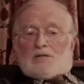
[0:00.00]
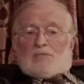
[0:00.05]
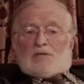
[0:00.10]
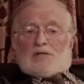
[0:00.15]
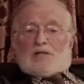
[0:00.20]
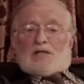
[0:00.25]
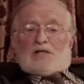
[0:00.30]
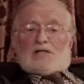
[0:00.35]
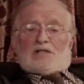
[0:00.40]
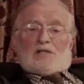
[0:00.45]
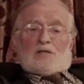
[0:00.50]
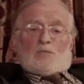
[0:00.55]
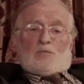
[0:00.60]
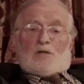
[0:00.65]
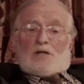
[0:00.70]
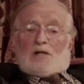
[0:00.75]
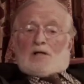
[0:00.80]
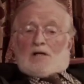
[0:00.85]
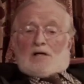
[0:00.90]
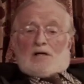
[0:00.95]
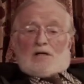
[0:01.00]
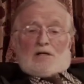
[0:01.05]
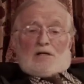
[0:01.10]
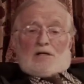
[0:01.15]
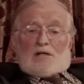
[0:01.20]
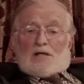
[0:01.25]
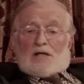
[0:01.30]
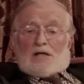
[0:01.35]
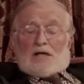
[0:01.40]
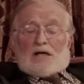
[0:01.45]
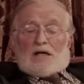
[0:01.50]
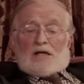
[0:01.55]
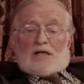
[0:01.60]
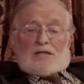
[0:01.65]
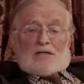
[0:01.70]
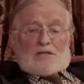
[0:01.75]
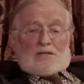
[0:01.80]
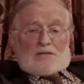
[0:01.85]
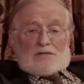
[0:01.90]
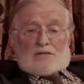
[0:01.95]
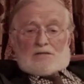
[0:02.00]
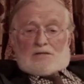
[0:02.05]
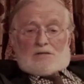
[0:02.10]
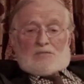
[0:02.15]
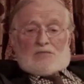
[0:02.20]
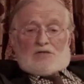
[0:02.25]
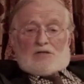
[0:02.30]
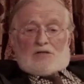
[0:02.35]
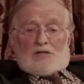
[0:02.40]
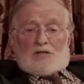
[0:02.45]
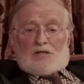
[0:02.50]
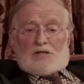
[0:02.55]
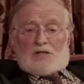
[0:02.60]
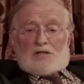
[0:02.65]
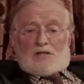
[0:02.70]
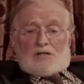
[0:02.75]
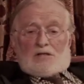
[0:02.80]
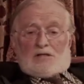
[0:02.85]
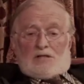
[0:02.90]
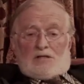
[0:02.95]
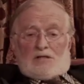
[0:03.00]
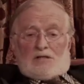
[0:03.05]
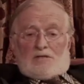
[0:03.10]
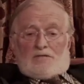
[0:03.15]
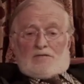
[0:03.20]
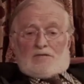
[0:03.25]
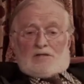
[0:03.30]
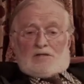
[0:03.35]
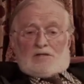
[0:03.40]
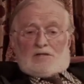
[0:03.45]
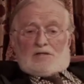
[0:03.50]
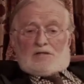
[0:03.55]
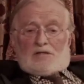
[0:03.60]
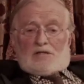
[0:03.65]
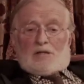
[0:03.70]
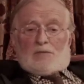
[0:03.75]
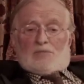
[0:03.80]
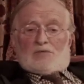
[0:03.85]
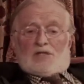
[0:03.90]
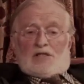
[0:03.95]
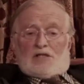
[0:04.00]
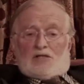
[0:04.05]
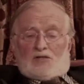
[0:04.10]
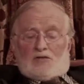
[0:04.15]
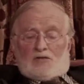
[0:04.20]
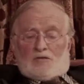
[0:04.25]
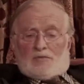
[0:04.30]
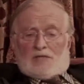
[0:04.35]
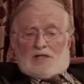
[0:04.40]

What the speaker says: But I said, well, I'm sorry that if it's upset you.